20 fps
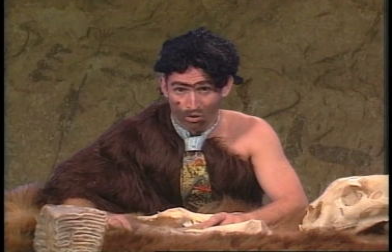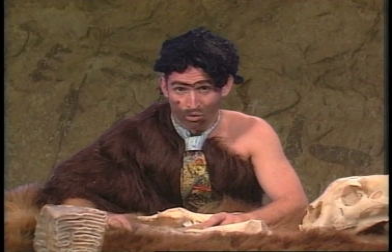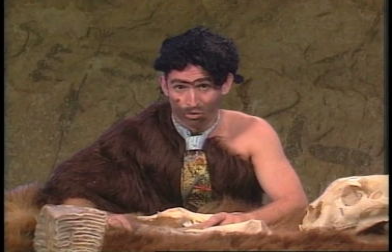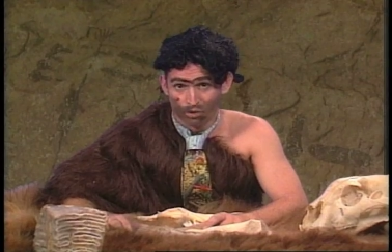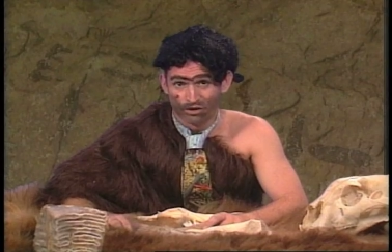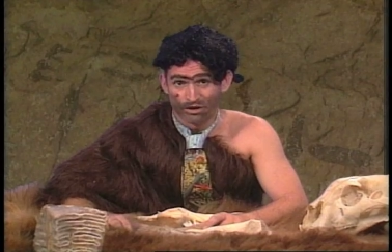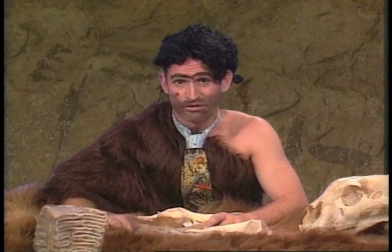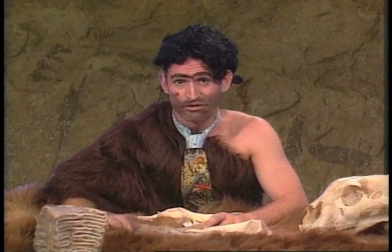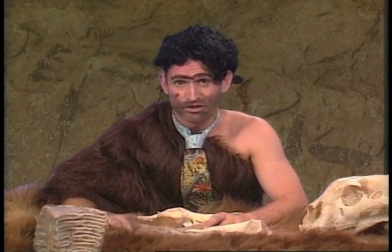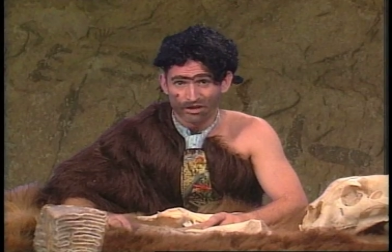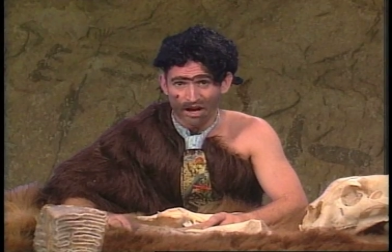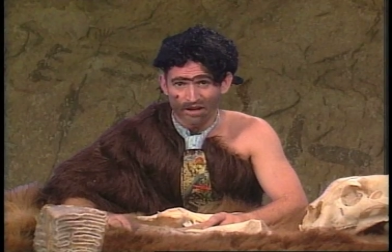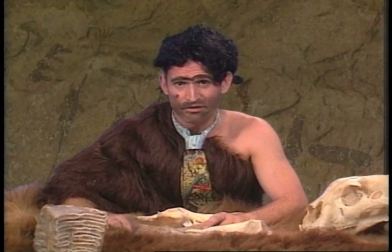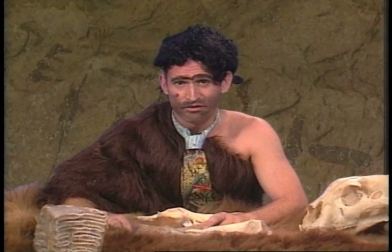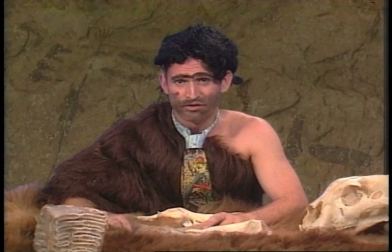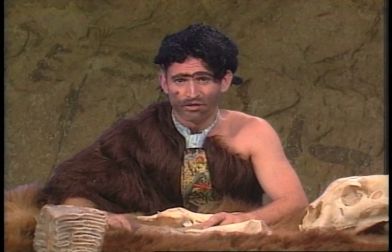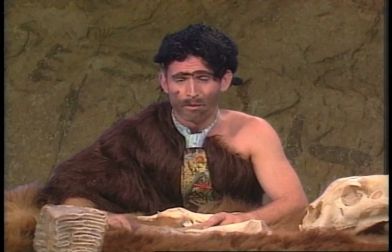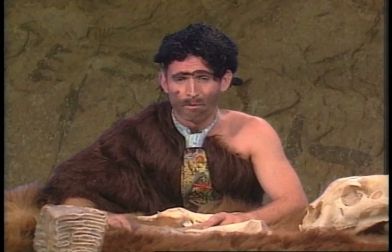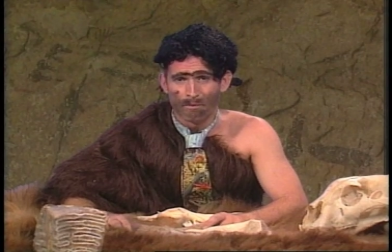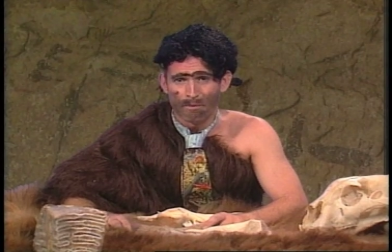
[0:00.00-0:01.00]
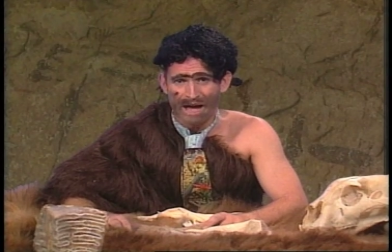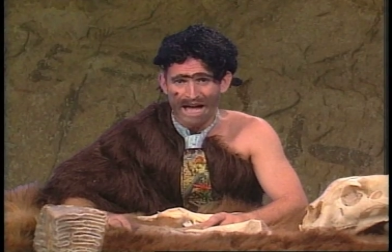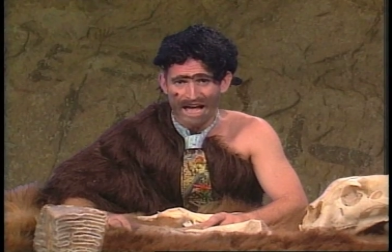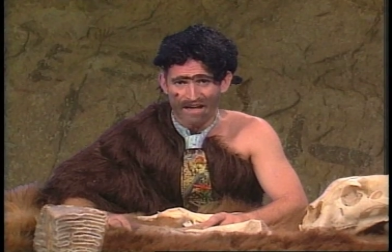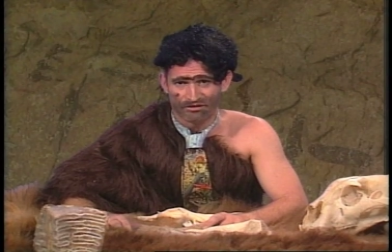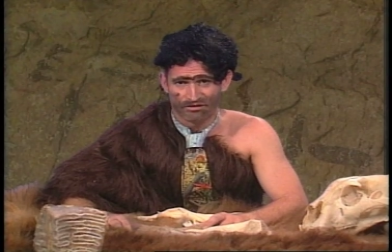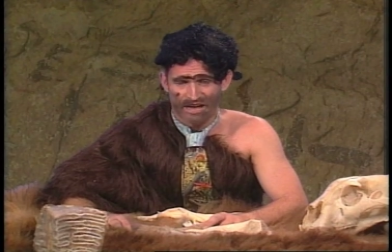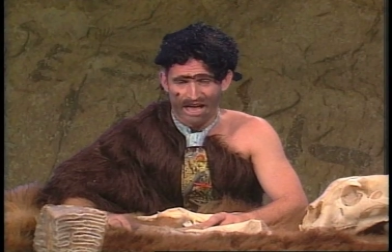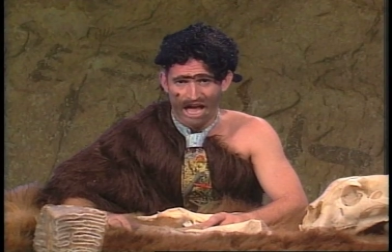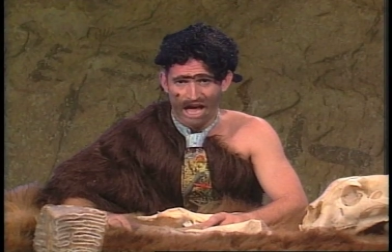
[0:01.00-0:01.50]
we'll discuss the
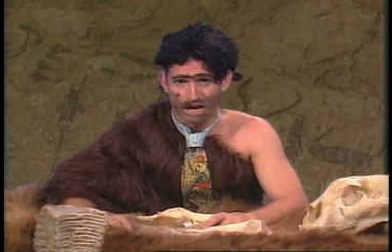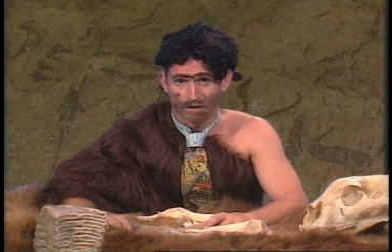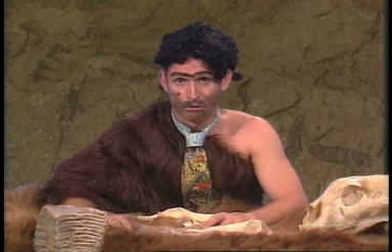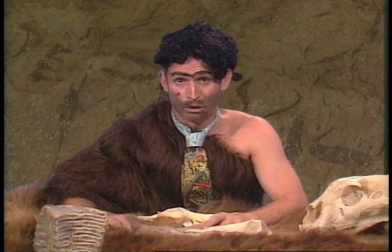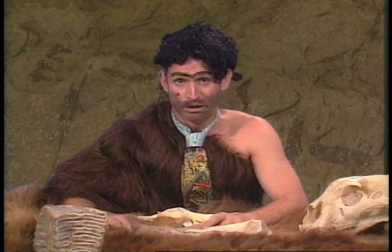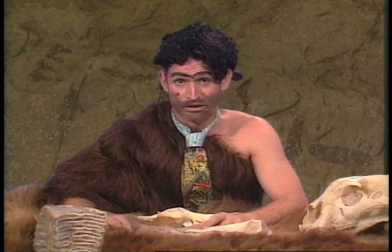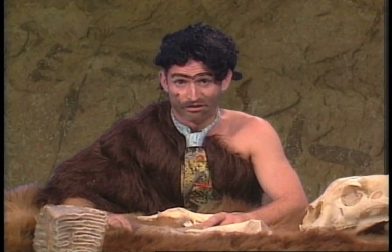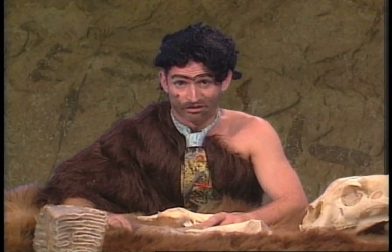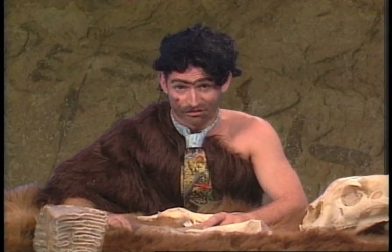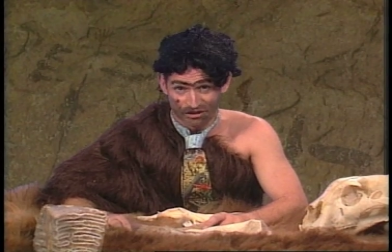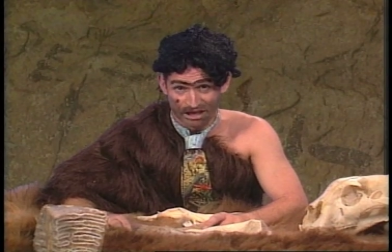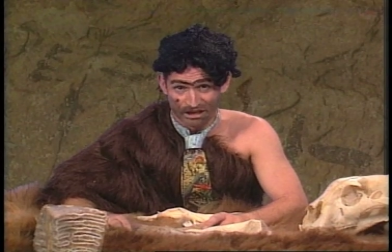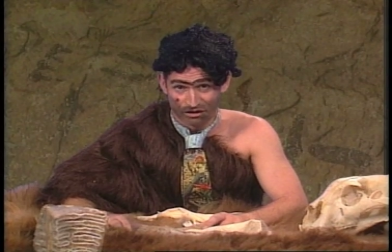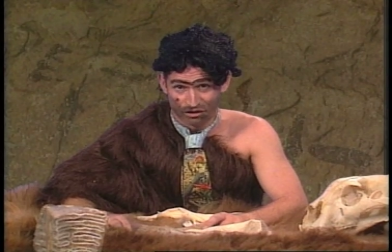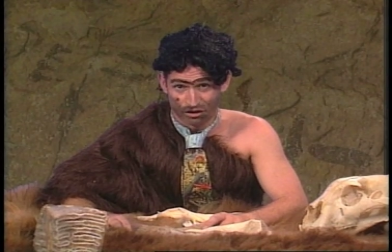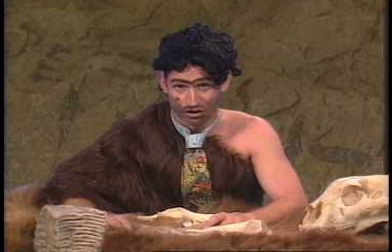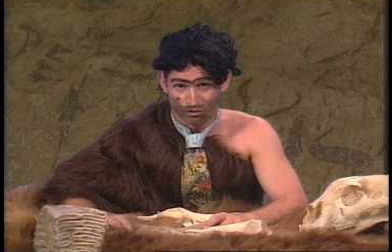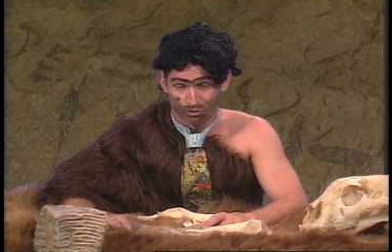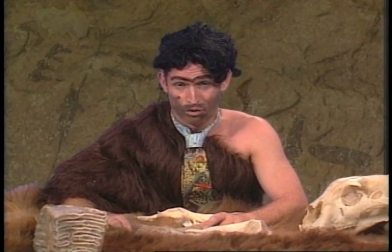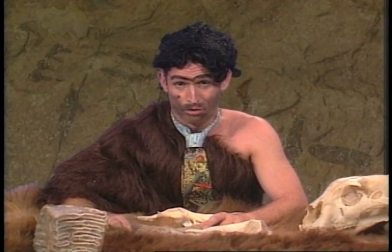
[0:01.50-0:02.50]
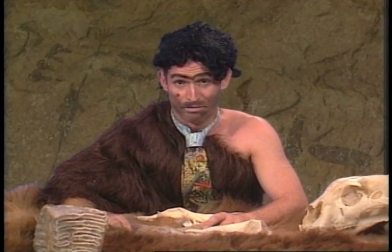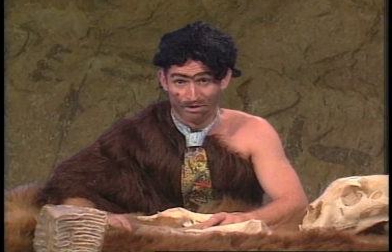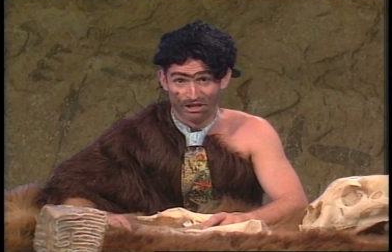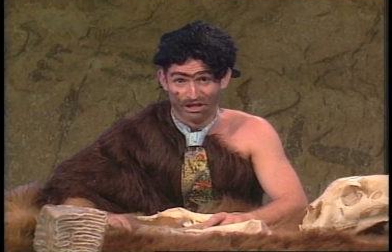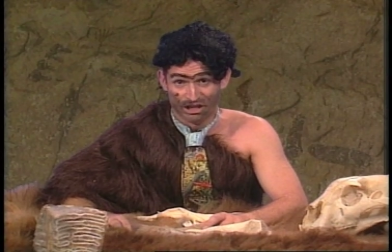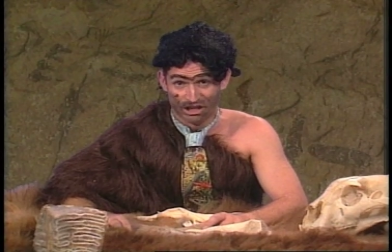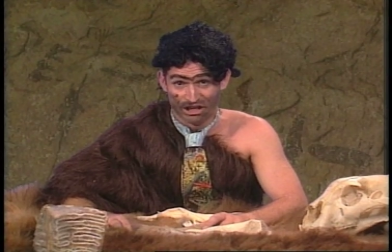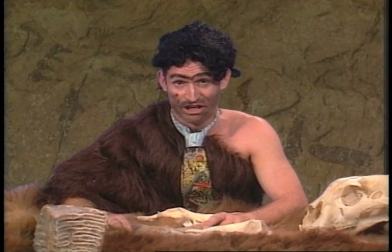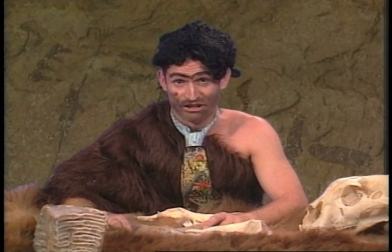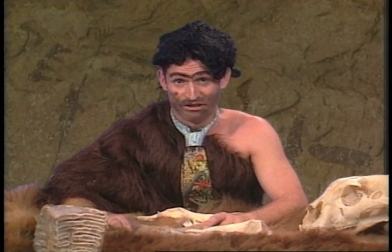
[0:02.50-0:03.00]
mass animal extinction we're
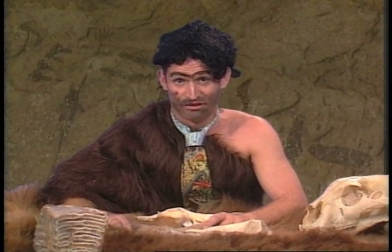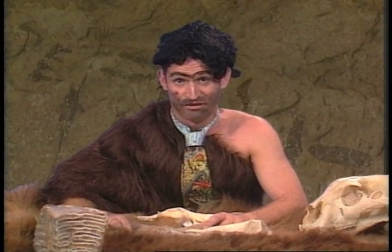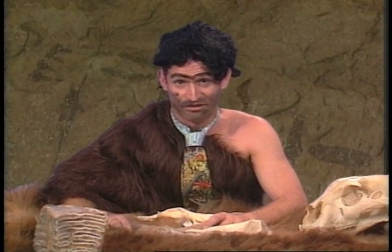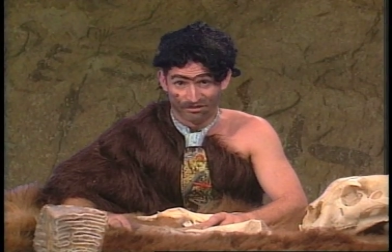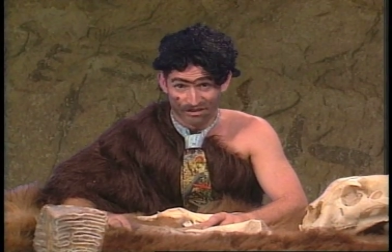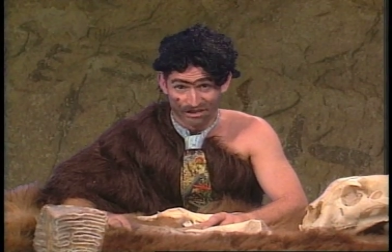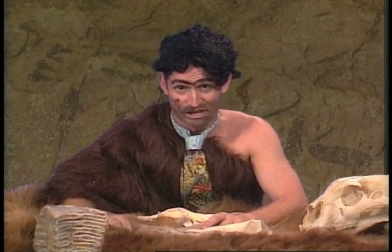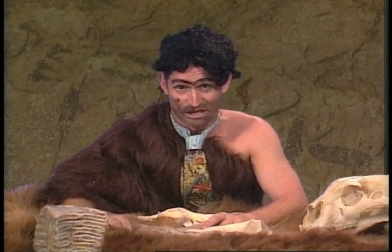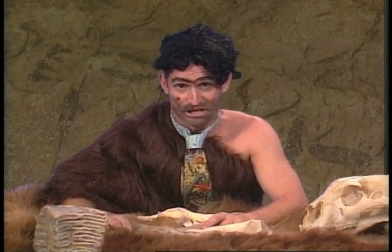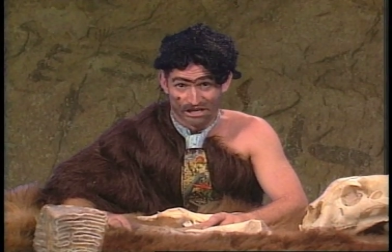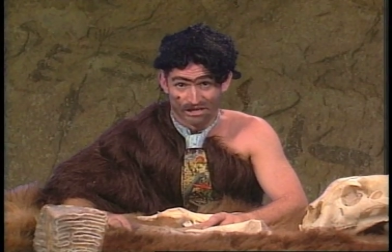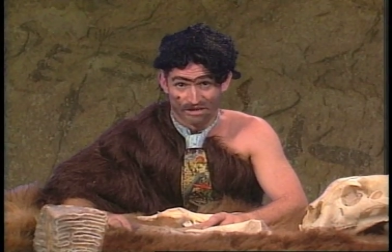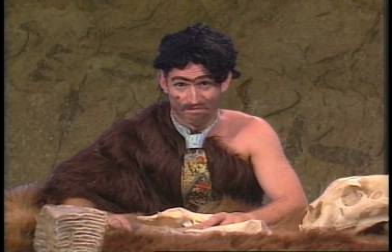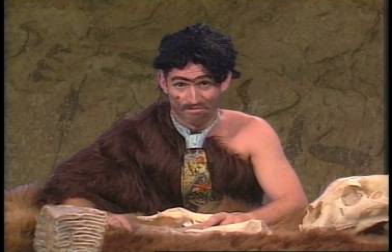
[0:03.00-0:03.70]
beginning to see.